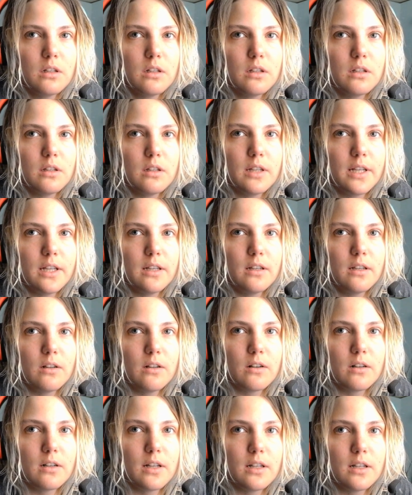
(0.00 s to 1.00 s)
they
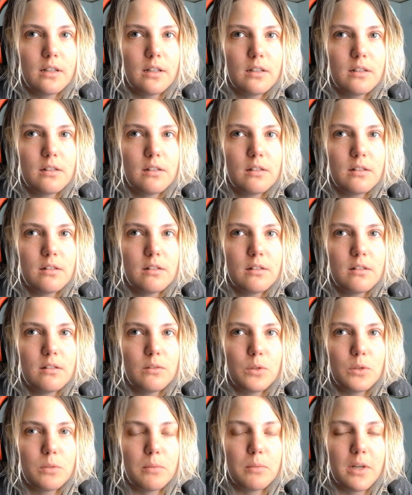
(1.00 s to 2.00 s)
are not
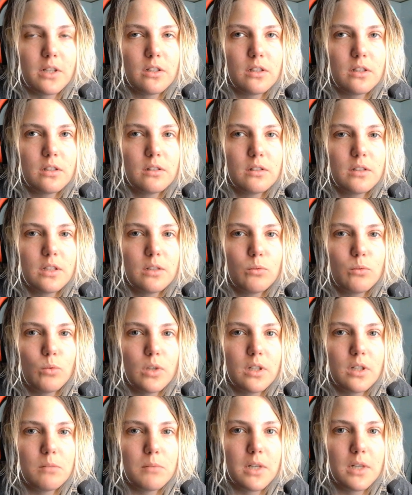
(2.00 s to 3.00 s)
responding, like,
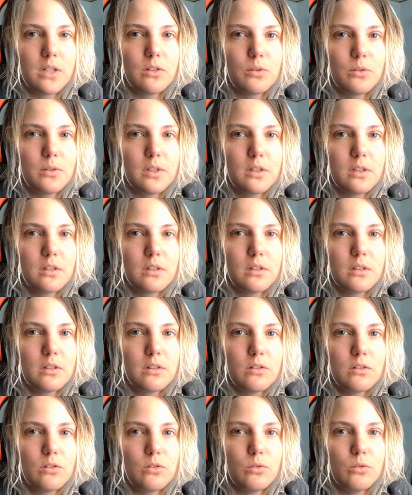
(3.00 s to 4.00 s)
what am I doing
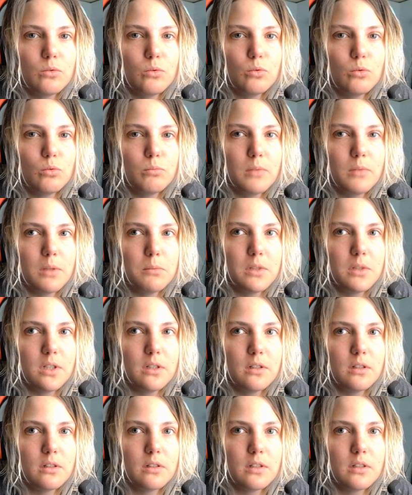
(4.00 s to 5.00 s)
to
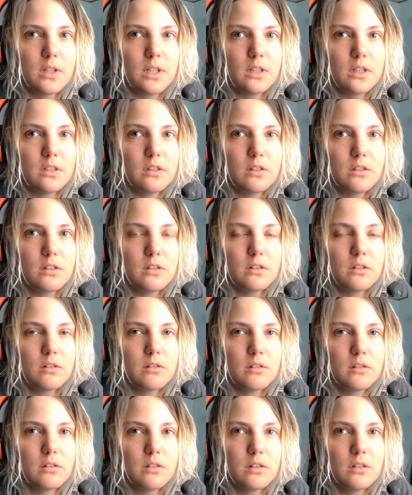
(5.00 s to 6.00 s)
maybe get this
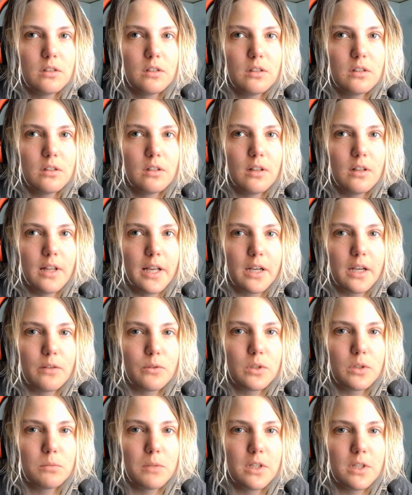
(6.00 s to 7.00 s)
lack of
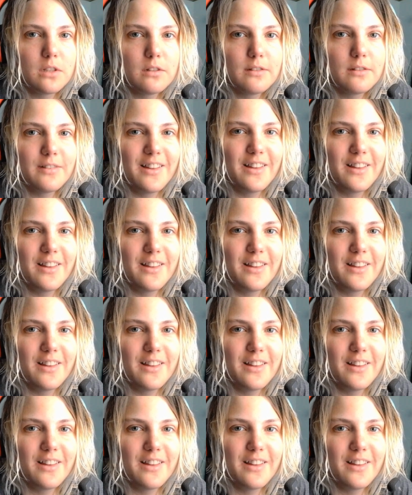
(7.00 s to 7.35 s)
response?